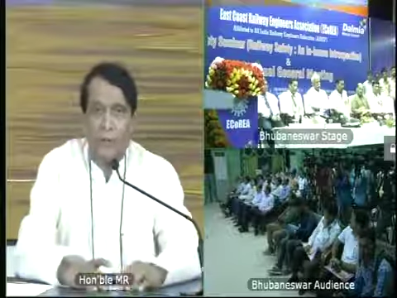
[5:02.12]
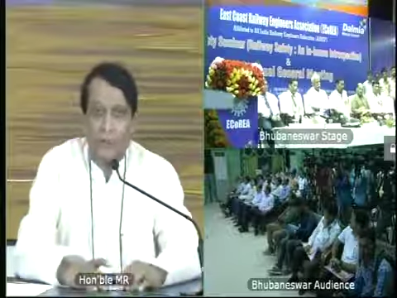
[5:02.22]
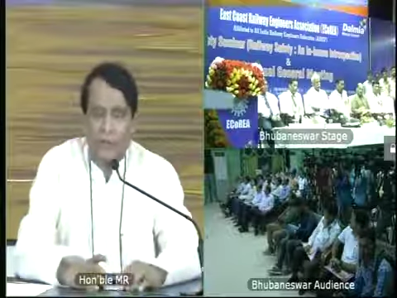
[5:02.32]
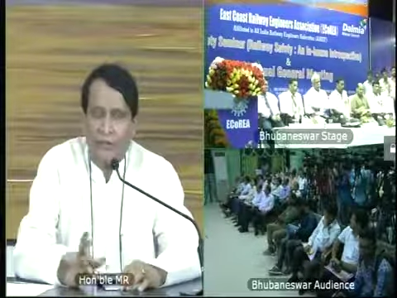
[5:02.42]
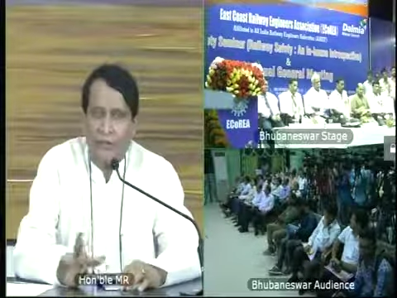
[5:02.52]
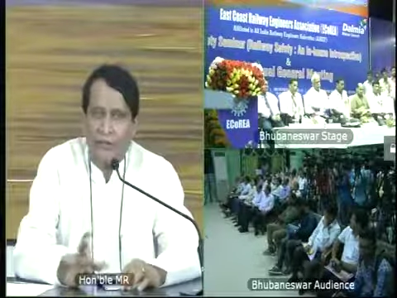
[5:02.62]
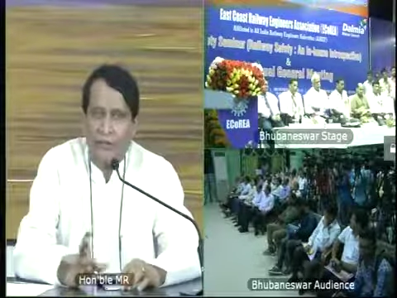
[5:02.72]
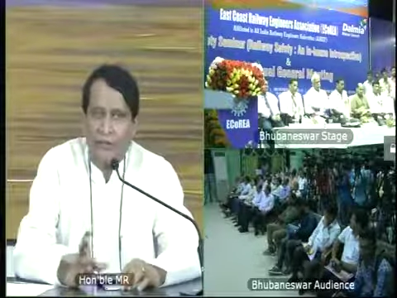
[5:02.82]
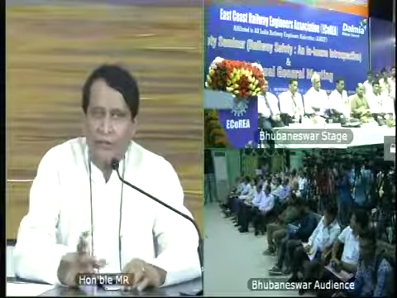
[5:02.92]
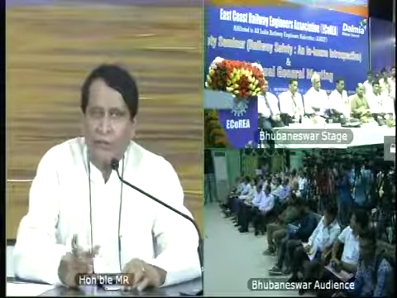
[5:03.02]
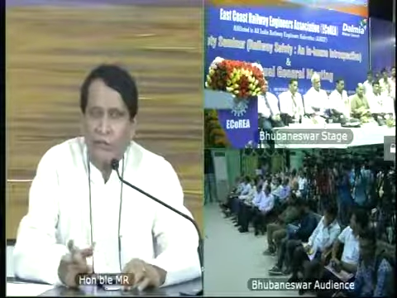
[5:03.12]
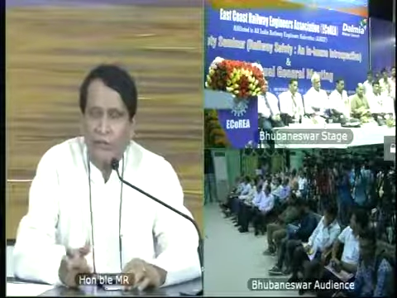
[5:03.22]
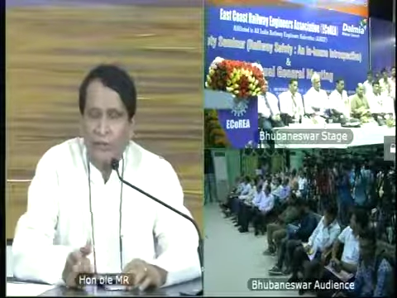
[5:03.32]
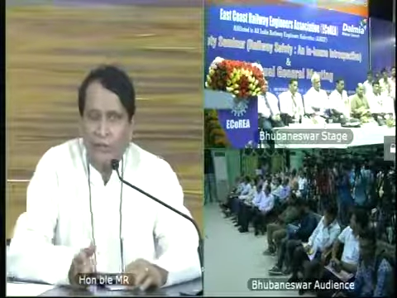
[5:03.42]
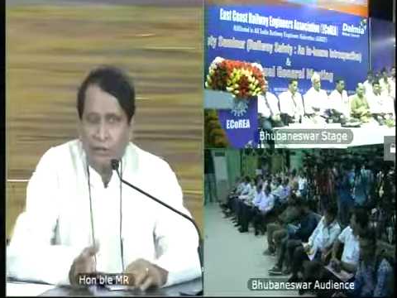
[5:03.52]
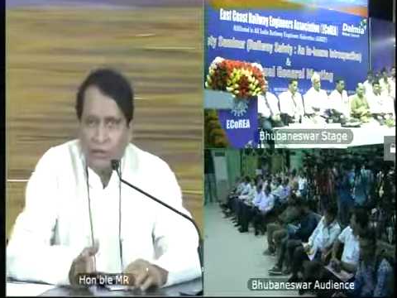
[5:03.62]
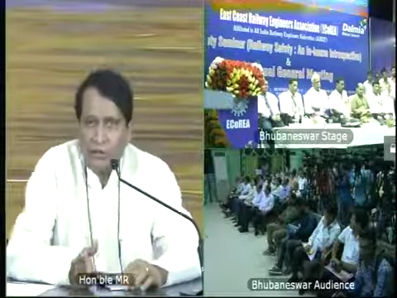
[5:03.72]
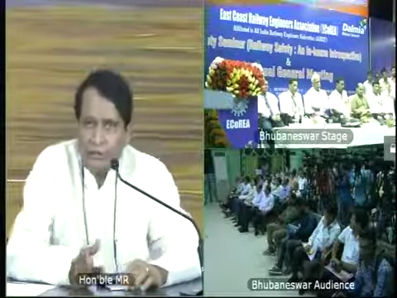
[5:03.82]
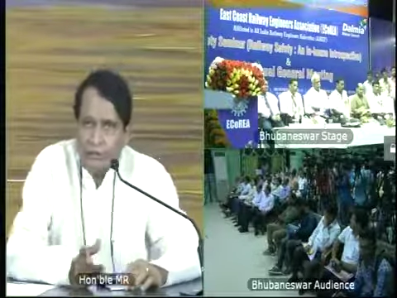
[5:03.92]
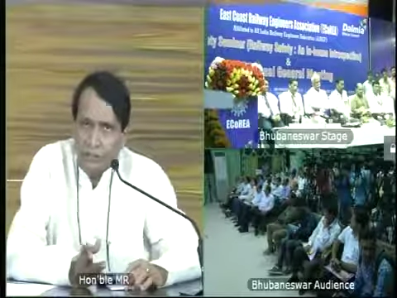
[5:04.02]
That is also ensure safety,
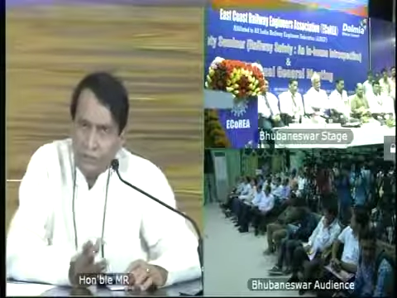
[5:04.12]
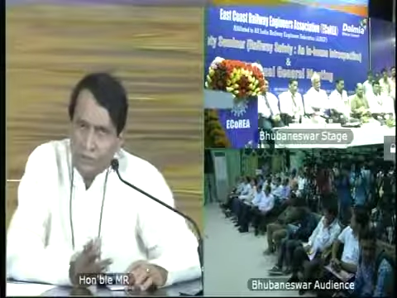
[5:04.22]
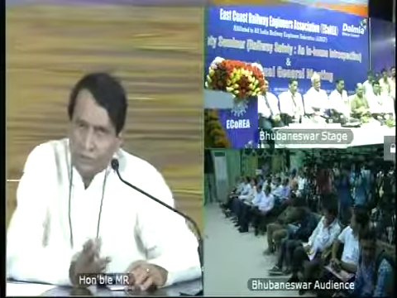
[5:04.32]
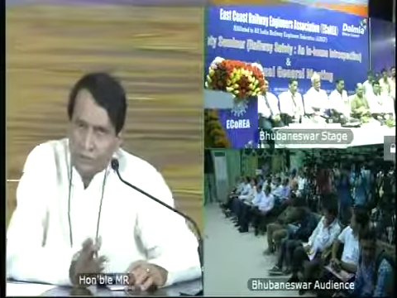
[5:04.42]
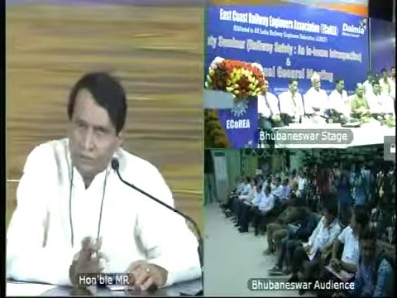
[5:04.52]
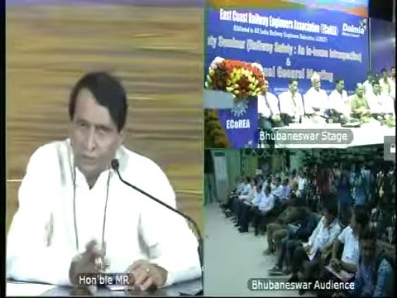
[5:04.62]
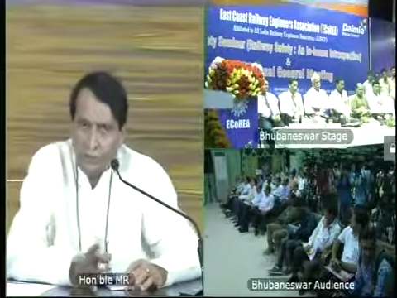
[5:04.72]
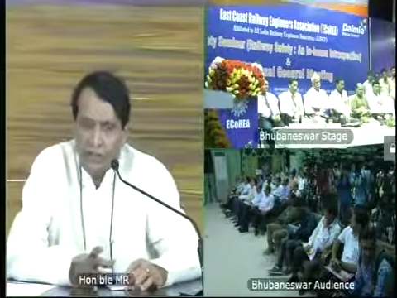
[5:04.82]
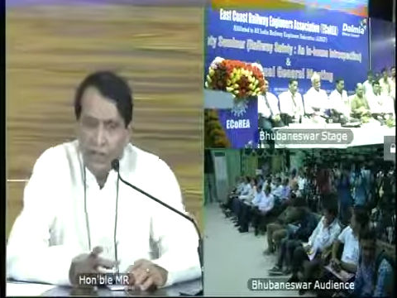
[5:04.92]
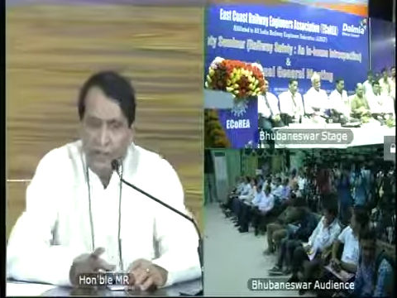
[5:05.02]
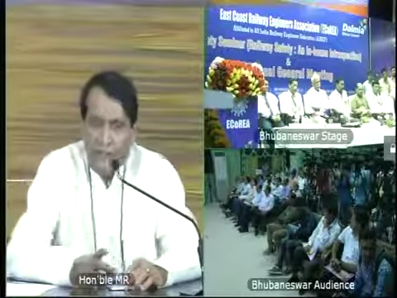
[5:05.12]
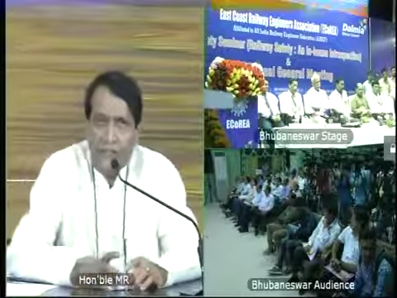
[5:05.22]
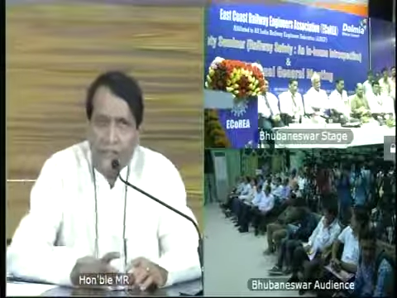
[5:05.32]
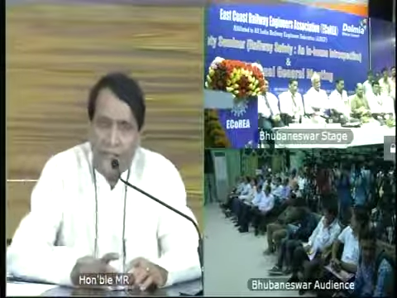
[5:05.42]
because if properly tracks are laid,